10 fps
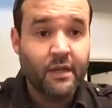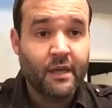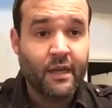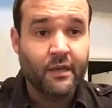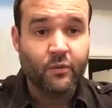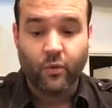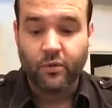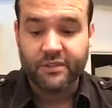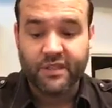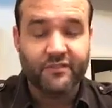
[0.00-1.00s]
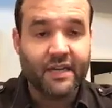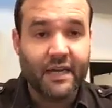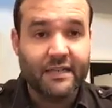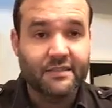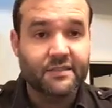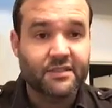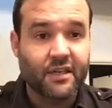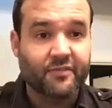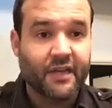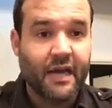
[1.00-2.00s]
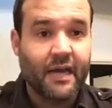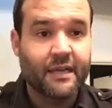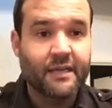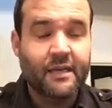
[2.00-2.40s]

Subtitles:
and in the world of tough guys, he's a tough guy,